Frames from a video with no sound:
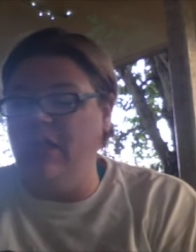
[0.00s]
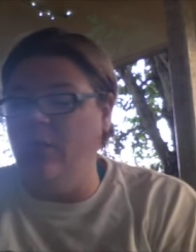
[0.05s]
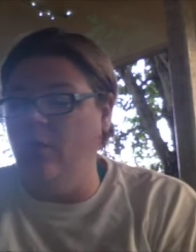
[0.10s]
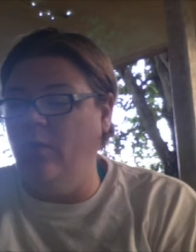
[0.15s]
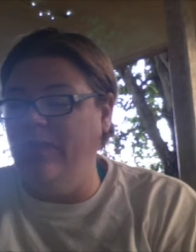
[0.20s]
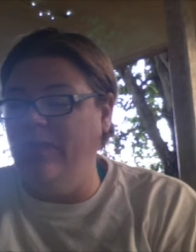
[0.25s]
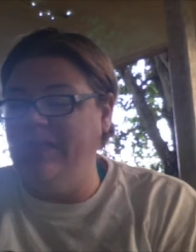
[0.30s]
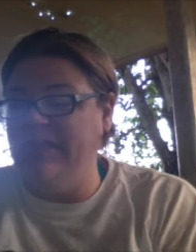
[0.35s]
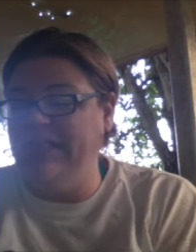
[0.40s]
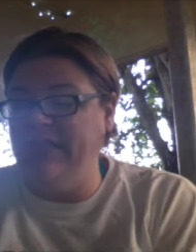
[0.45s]

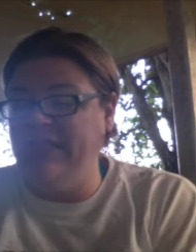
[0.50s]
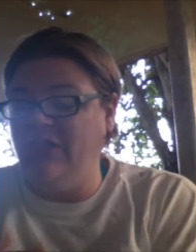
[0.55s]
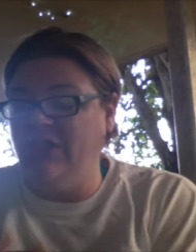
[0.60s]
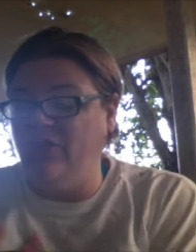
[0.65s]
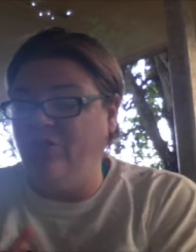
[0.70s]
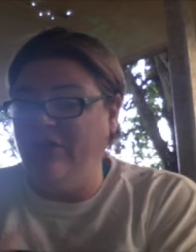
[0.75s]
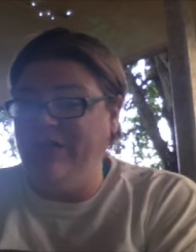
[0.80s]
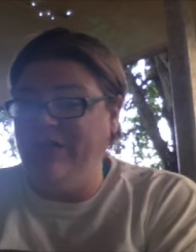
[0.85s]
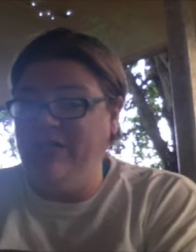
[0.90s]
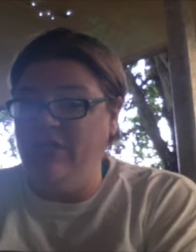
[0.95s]
Once these
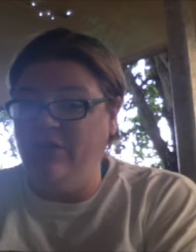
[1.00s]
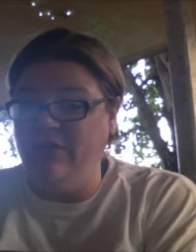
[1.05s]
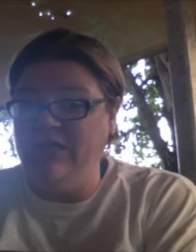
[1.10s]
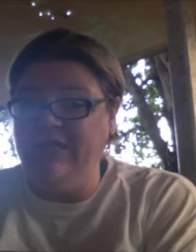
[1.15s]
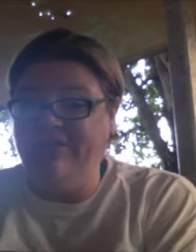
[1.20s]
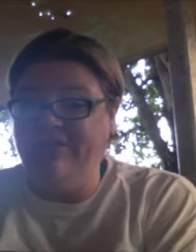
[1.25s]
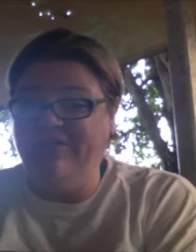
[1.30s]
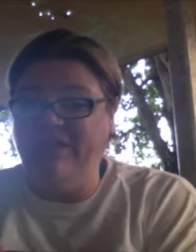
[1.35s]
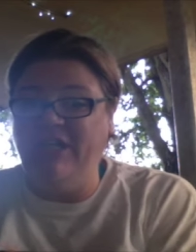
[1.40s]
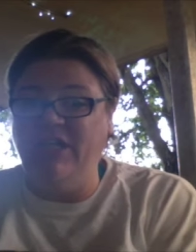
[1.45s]
green socks are
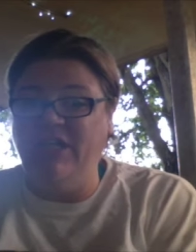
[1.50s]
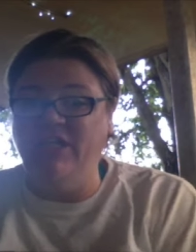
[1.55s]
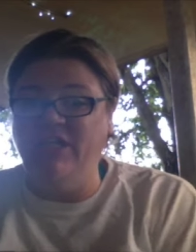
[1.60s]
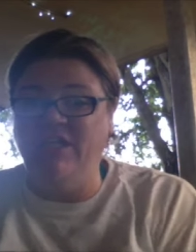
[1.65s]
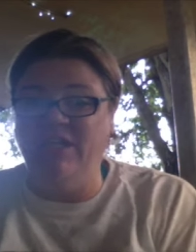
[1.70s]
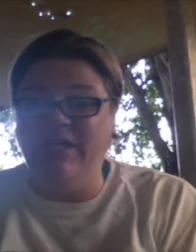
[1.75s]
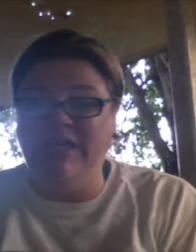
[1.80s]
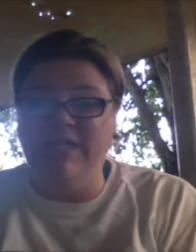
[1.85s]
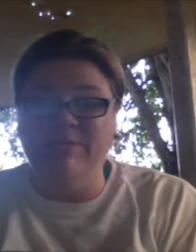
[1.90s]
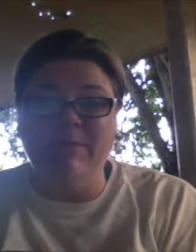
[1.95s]
finished,
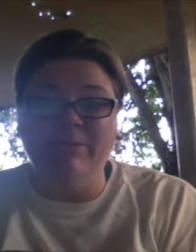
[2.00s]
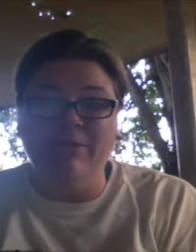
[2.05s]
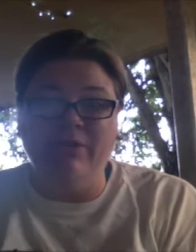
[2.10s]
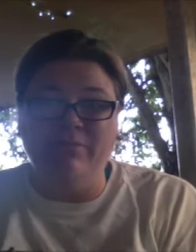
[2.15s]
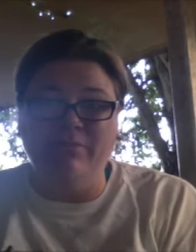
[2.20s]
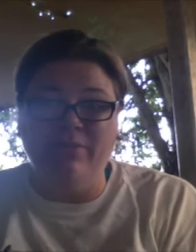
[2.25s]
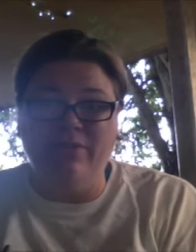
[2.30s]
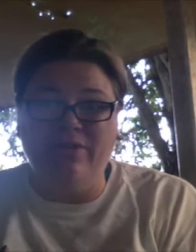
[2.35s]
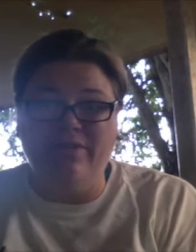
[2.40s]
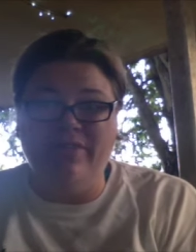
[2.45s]
it's Mimble's
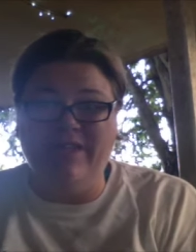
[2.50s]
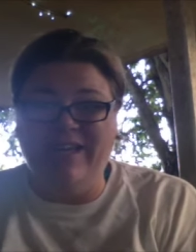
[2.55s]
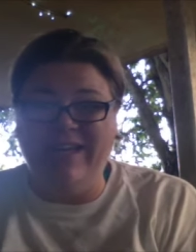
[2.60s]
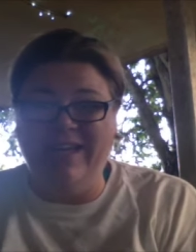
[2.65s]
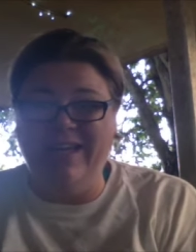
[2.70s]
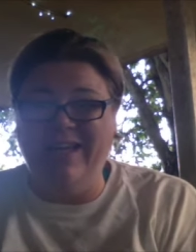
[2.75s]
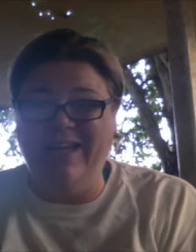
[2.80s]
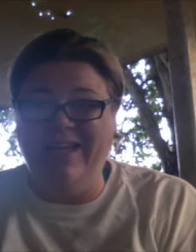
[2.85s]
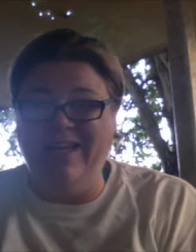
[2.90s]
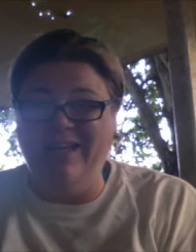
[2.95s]

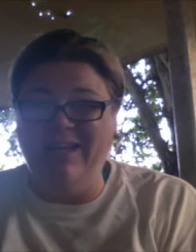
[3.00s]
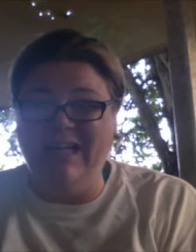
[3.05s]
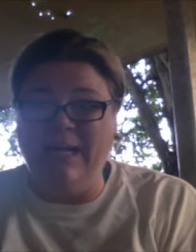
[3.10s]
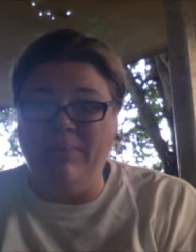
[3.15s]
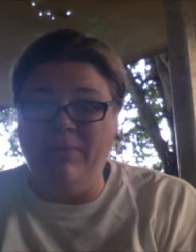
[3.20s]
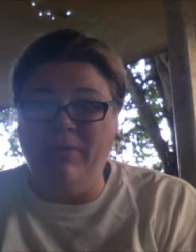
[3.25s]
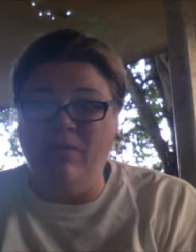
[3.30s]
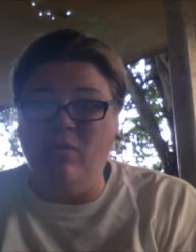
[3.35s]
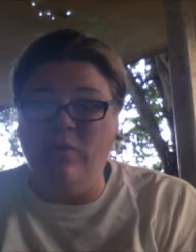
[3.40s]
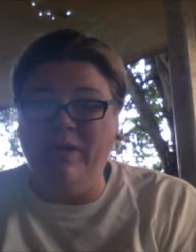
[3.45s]
birthday in a
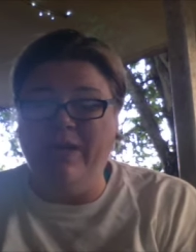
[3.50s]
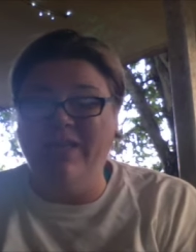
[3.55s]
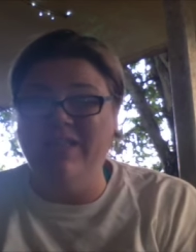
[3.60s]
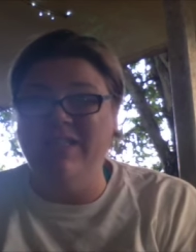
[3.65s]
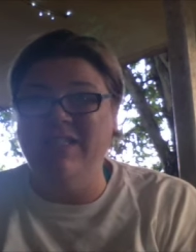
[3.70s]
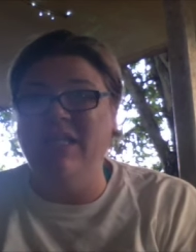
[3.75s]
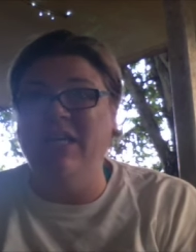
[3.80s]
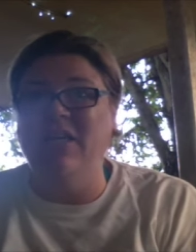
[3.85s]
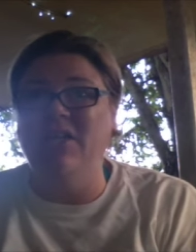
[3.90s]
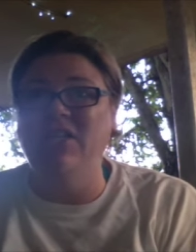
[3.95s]
couple of weeks
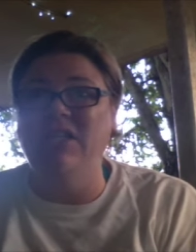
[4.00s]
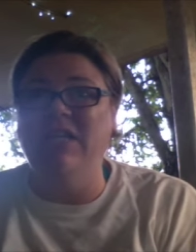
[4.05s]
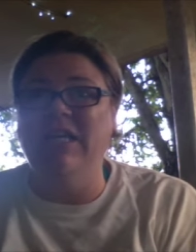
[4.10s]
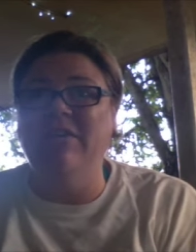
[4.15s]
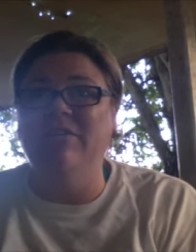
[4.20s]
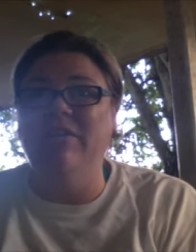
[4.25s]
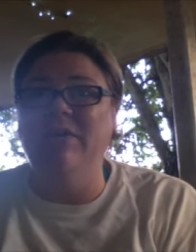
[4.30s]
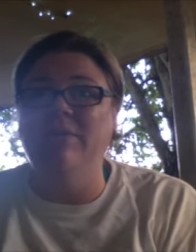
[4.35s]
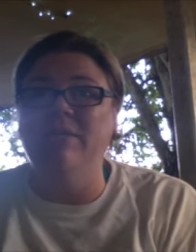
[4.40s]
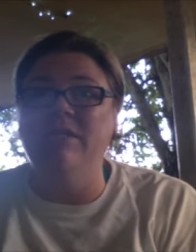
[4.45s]
and I usually
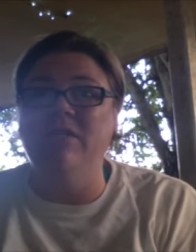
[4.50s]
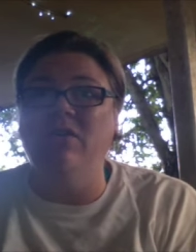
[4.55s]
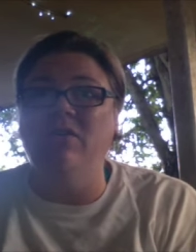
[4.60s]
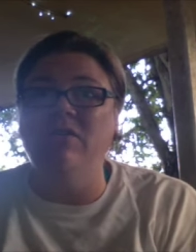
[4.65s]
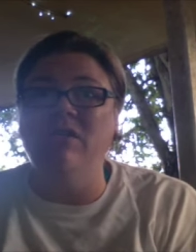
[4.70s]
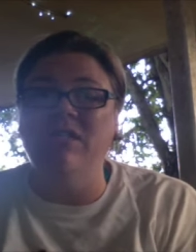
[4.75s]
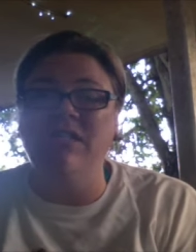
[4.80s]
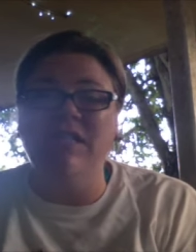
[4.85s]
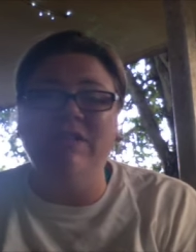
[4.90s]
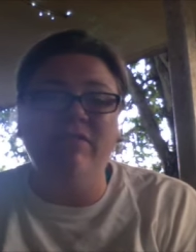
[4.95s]
give him socks.
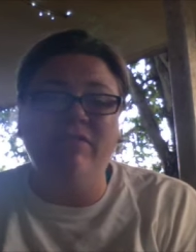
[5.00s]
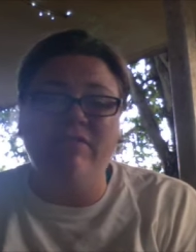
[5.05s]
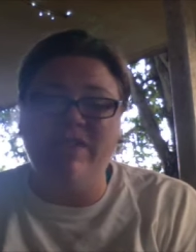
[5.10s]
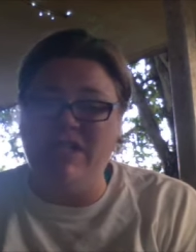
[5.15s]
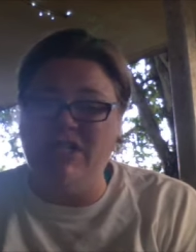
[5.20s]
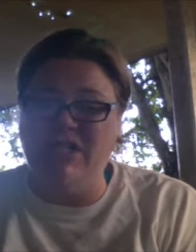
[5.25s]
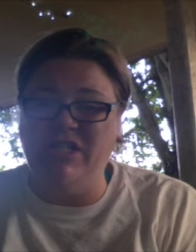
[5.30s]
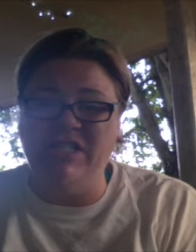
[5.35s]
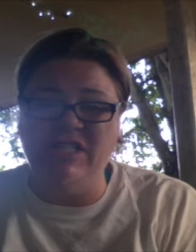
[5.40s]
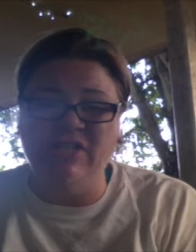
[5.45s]
I still haven't
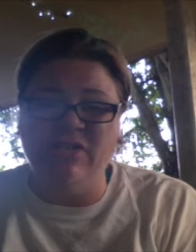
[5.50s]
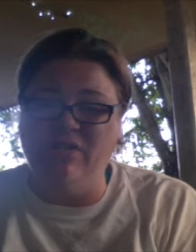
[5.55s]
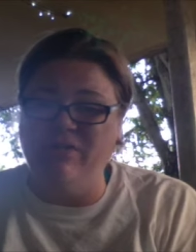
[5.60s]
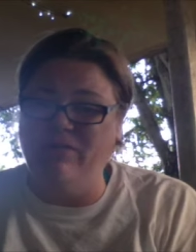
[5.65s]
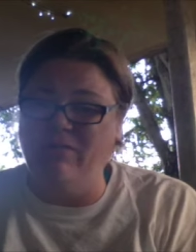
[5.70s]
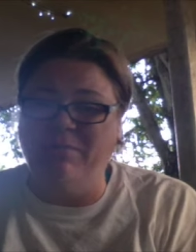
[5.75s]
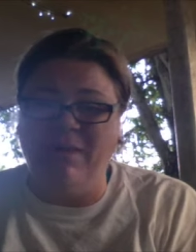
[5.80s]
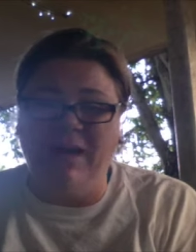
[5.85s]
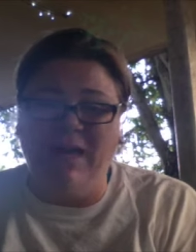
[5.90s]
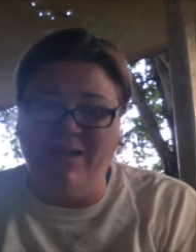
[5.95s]
finished his socks
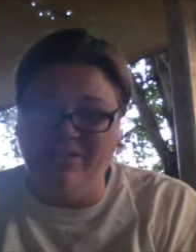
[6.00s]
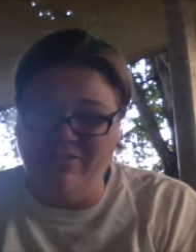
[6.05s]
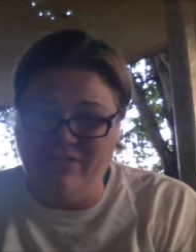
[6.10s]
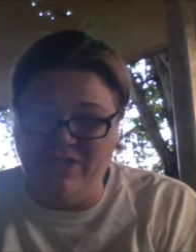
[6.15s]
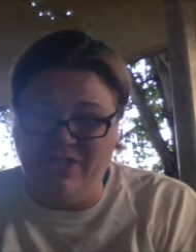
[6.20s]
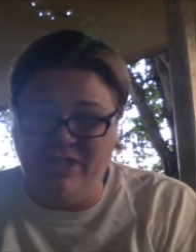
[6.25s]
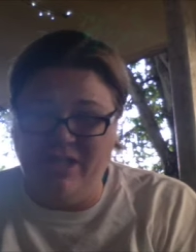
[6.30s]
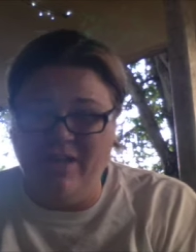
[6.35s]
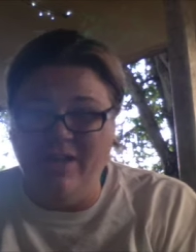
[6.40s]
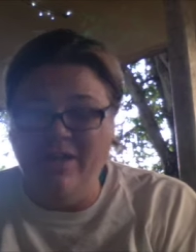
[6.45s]
from last
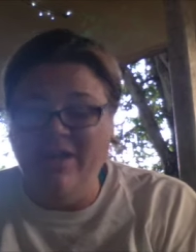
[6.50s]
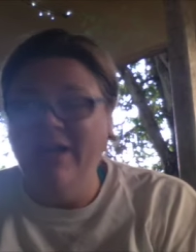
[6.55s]
year.